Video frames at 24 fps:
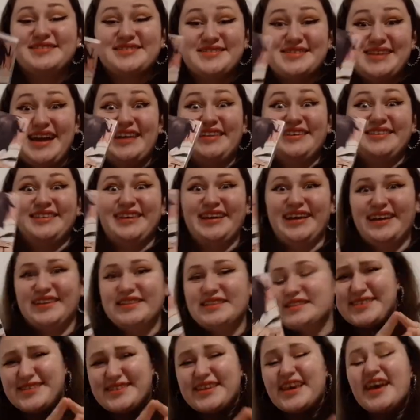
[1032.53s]
sanity
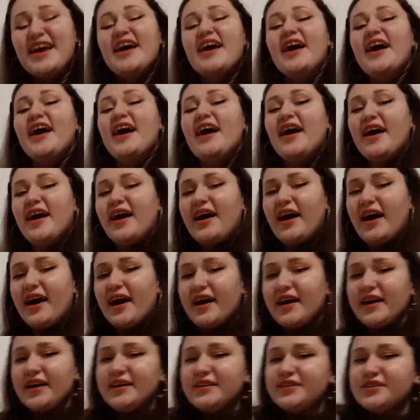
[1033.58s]
ends.
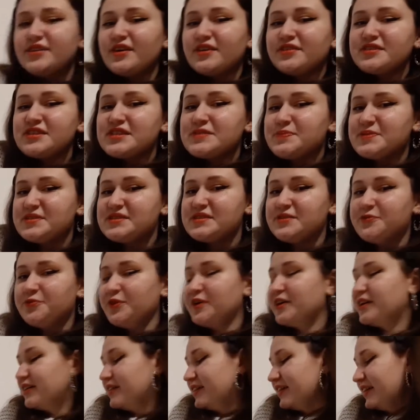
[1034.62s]
I don't
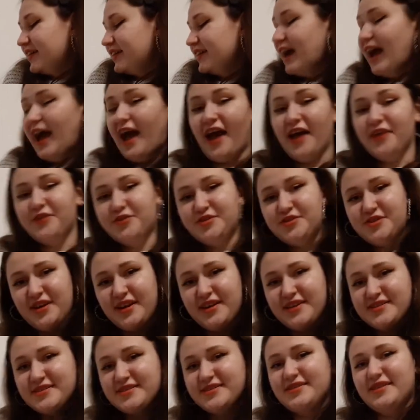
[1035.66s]
specifically
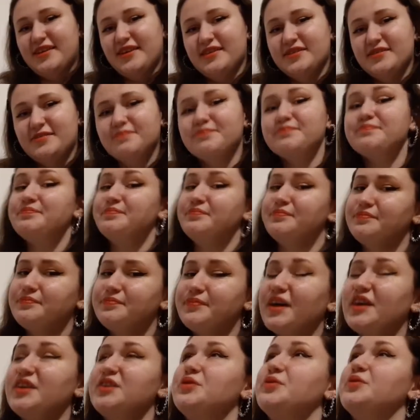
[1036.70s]
advertise it.
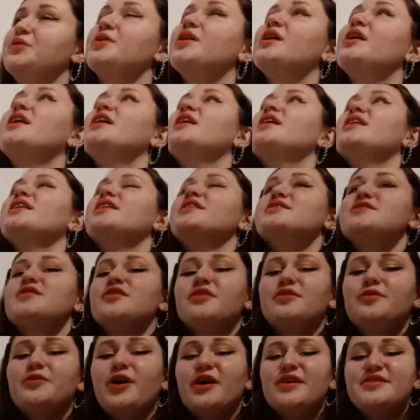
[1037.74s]
I do.
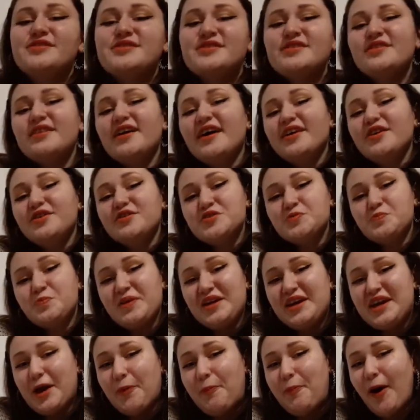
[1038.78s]
So, until you
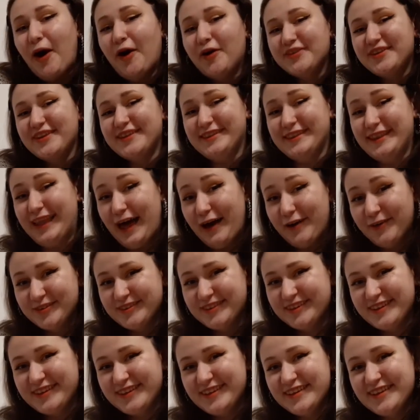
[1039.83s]
speak about it
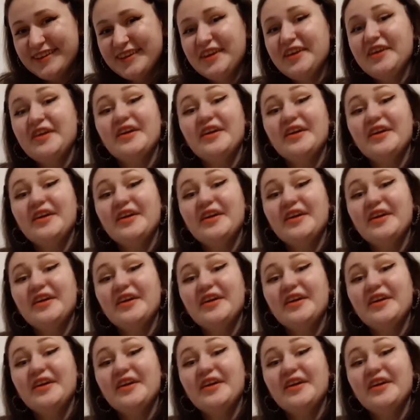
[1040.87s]
loudly,